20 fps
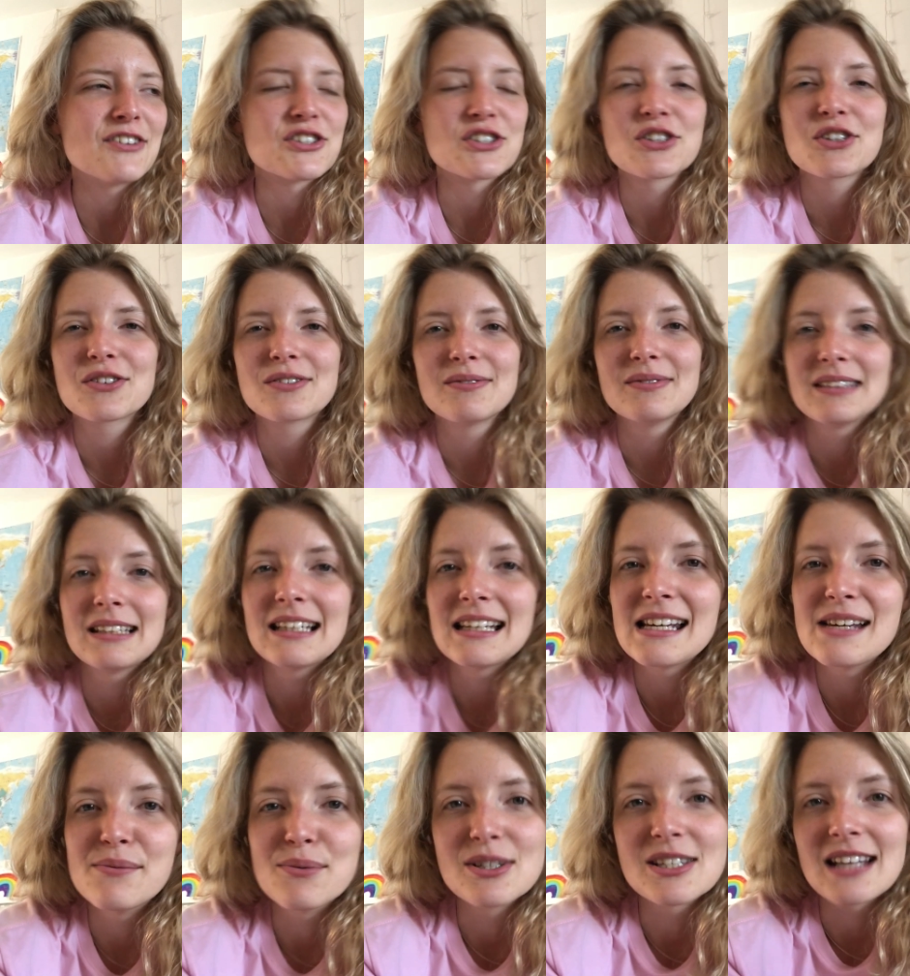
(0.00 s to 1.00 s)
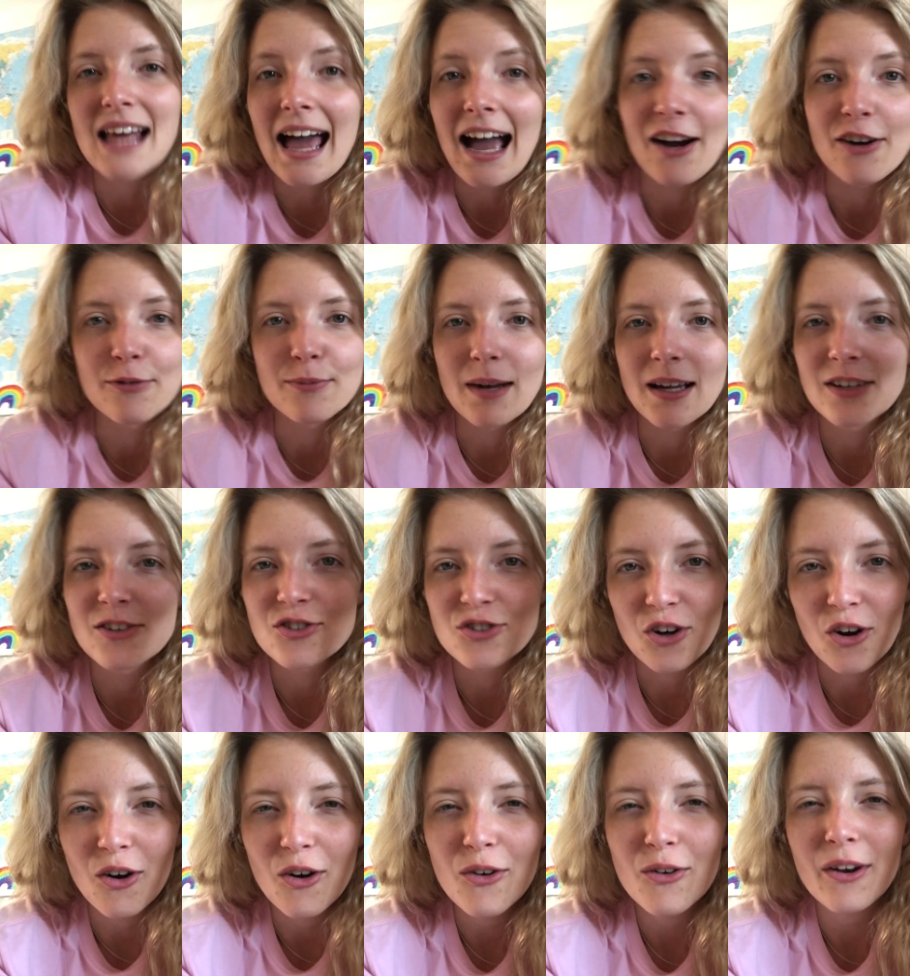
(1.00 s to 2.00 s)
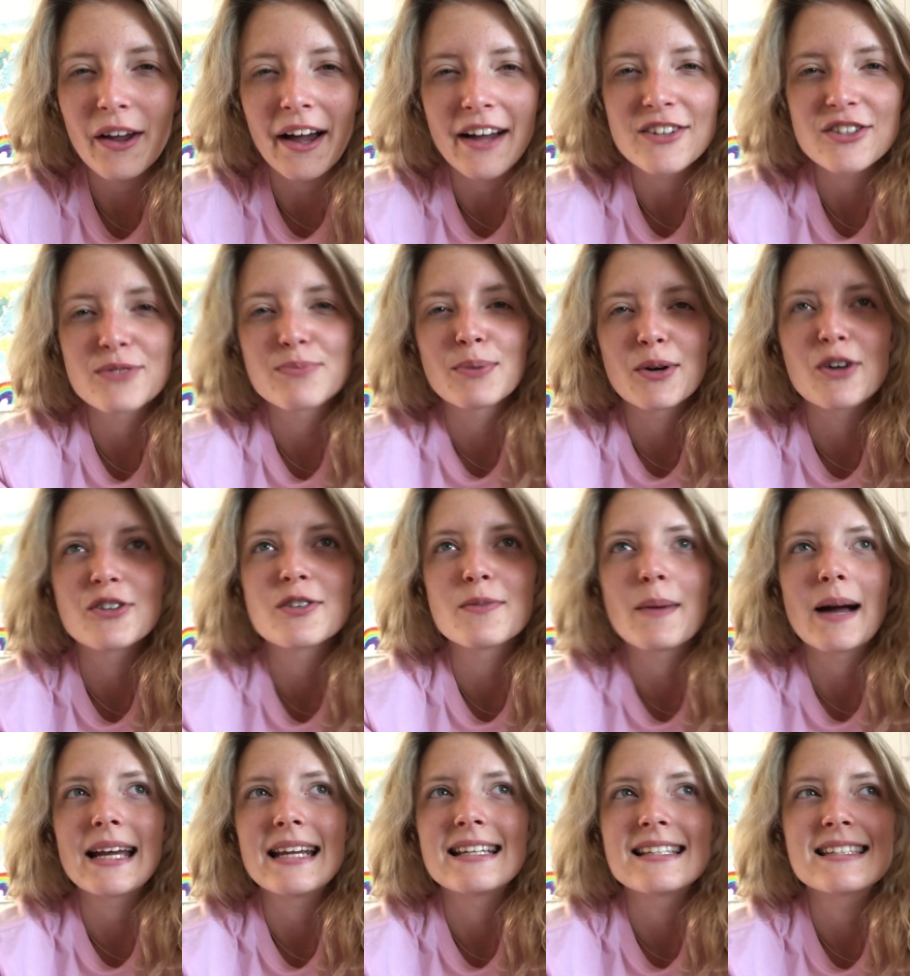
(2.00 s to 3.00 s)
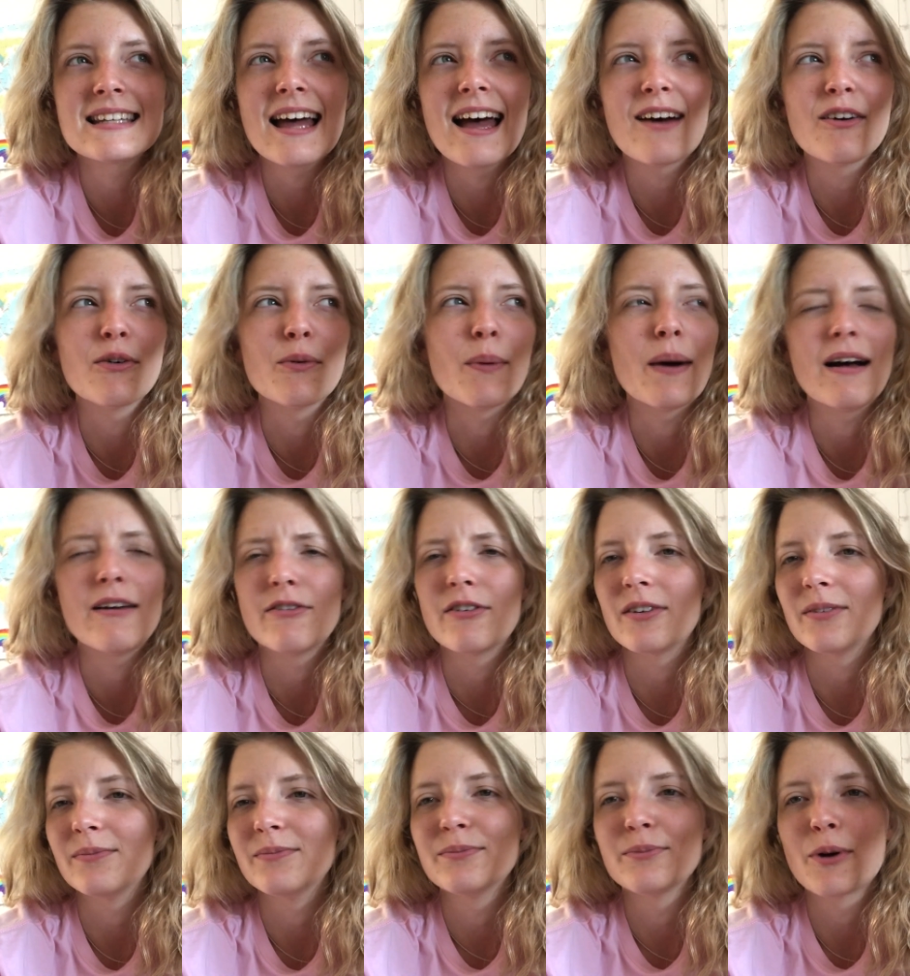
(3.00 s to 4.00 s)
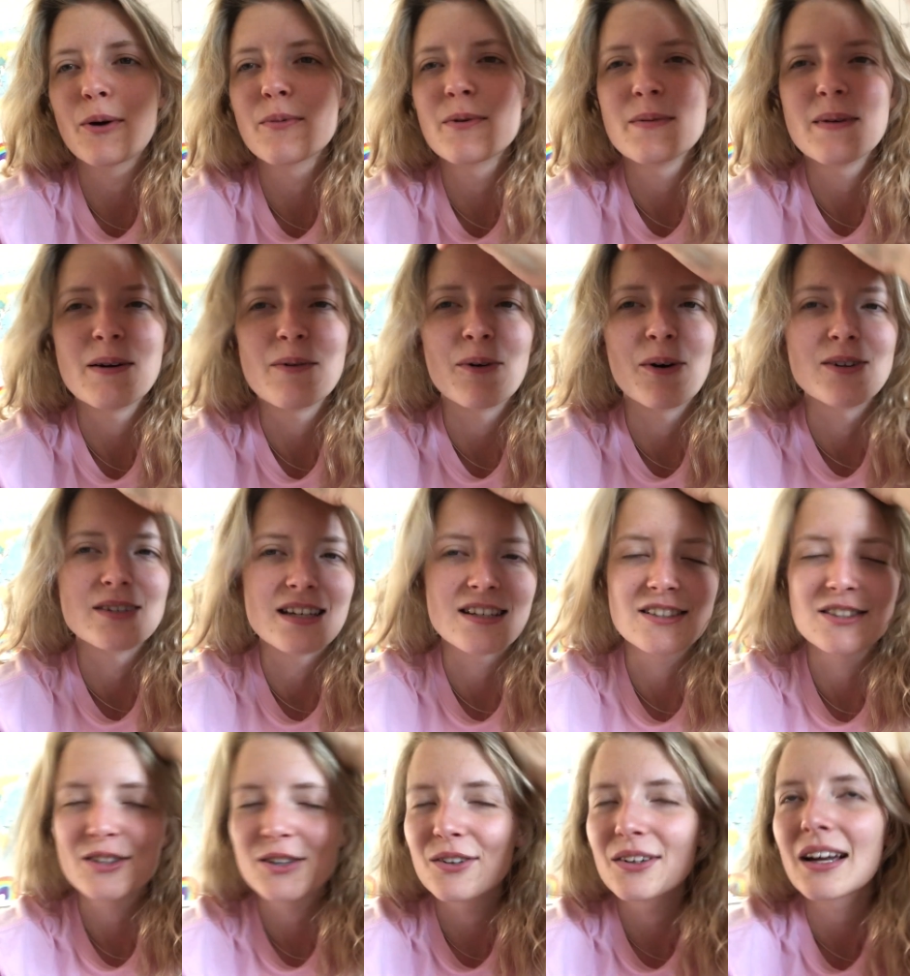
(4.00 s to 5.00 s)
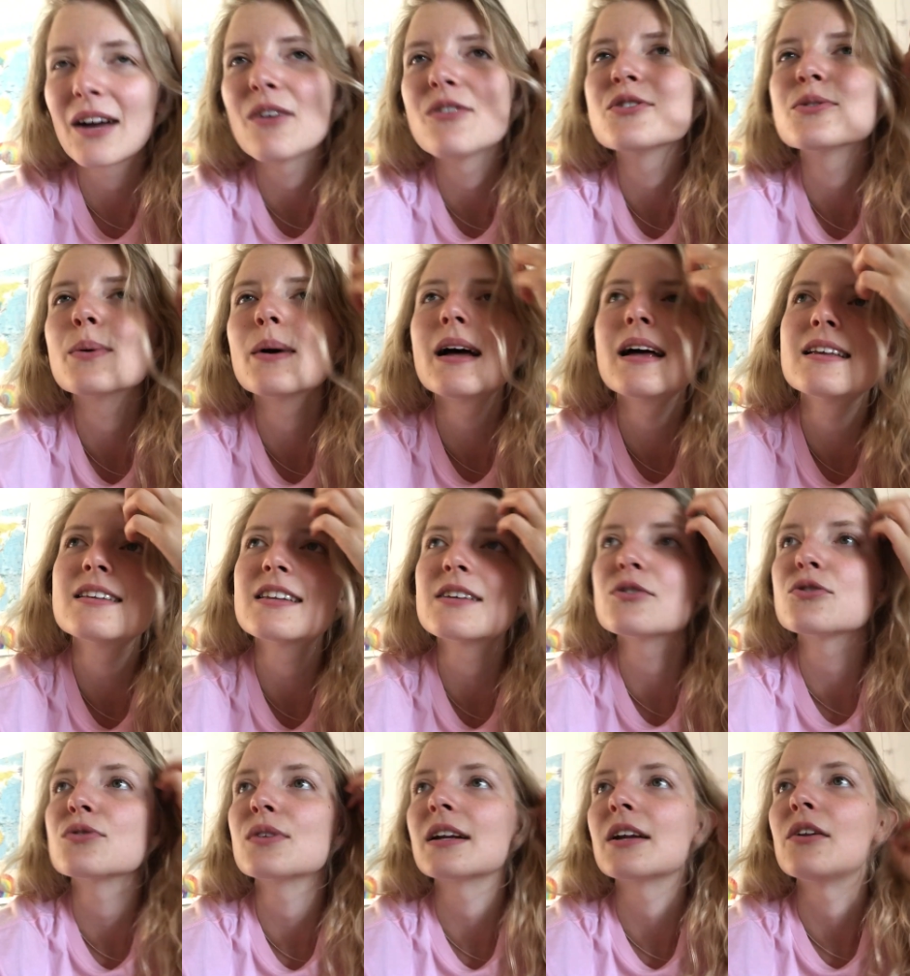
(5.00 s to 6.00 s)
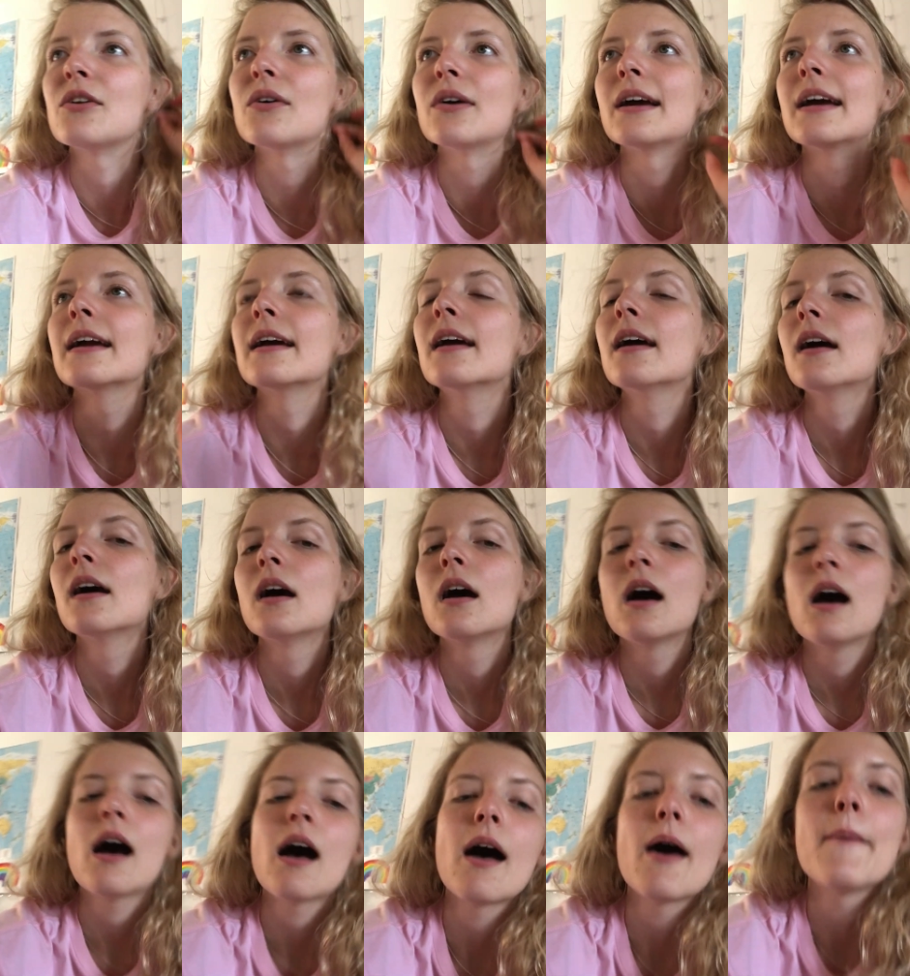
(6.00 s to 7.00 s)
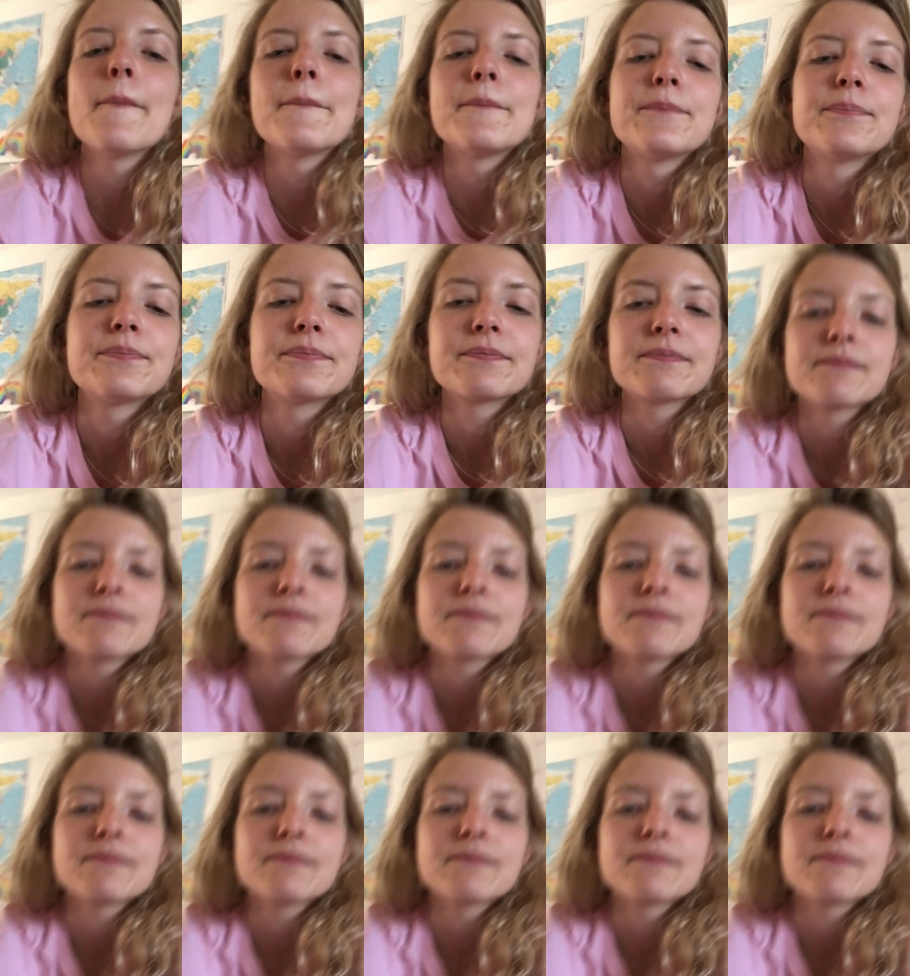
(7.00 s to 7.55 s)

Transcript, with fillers: just it was like out of my control like I just because of my internet or whatever problem it was I just couldn't get onto it that was really annoying um,